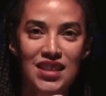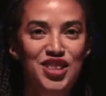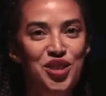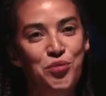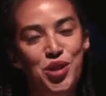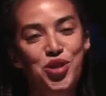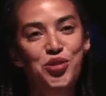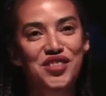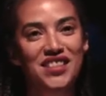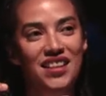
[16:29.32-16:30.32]
So what
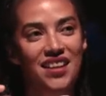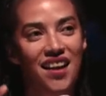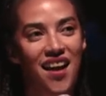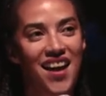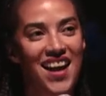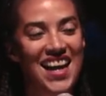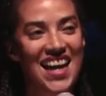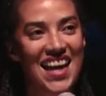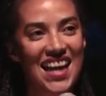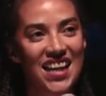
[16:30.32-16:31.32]
you see
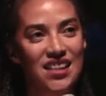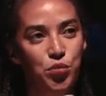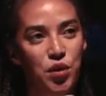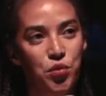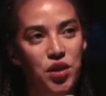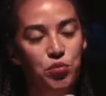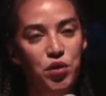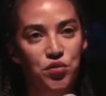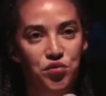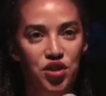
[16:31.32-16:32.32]
is we work
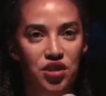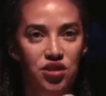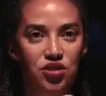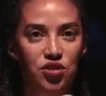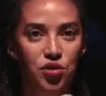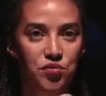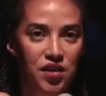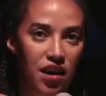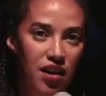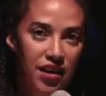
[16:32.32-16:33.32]
with footage of
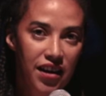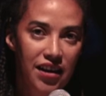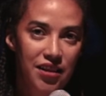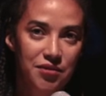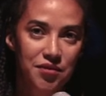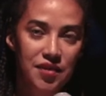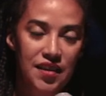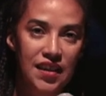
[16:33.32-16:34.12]
the archive,